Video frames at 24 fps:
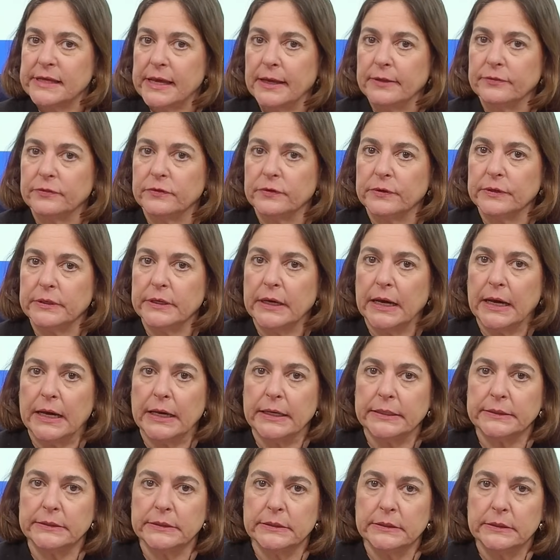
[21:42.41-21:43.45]
and they're
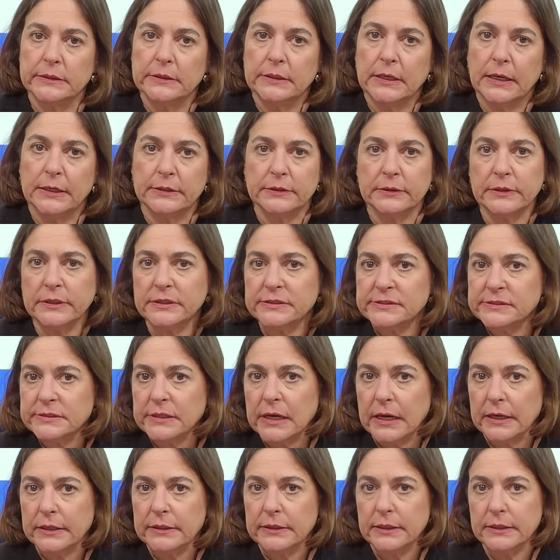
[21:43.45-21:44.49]
not, and there is
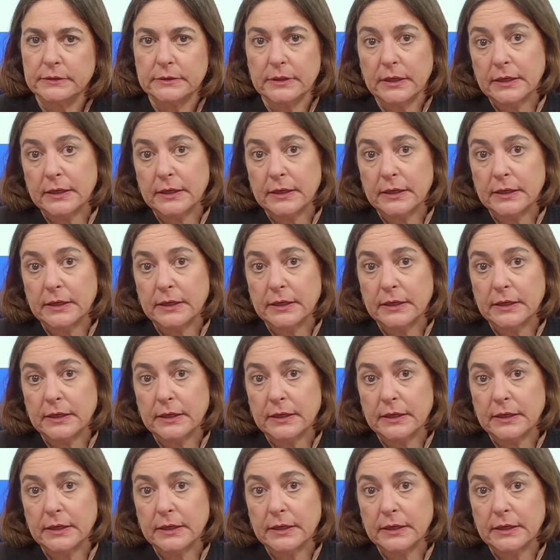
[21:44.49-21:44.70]
none.